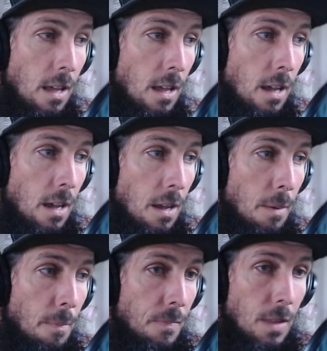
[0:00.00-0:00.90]

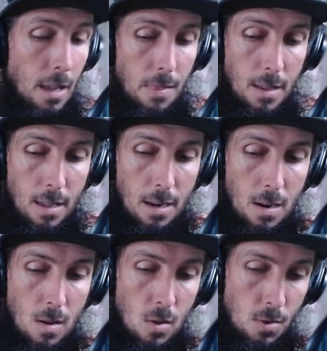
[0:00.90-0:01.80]
And
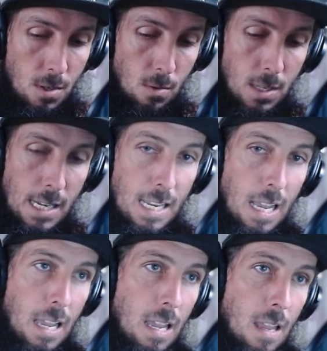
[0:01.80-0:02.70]
then also
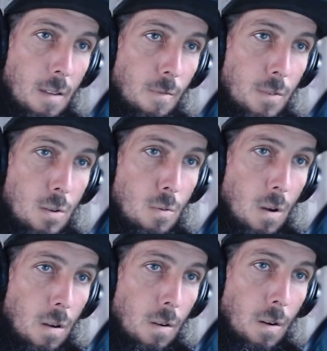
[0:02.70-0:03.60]
today, if you
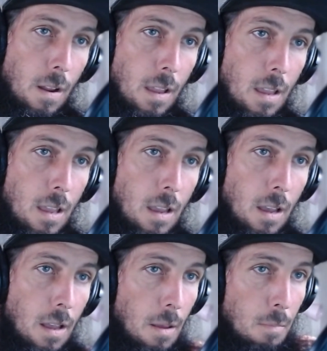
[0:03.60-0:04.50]
are a
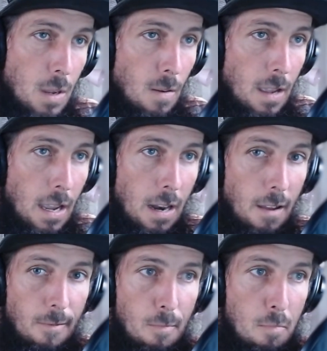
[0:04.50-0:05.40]
Pure
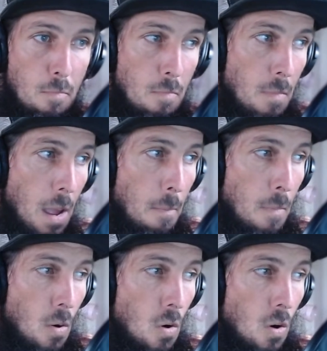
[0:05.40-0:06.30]
KNF
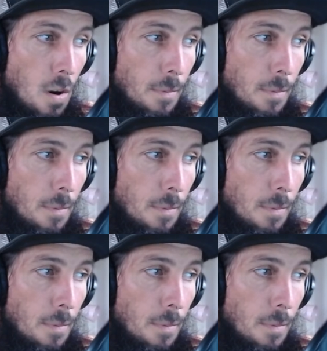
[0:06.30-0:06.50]
member,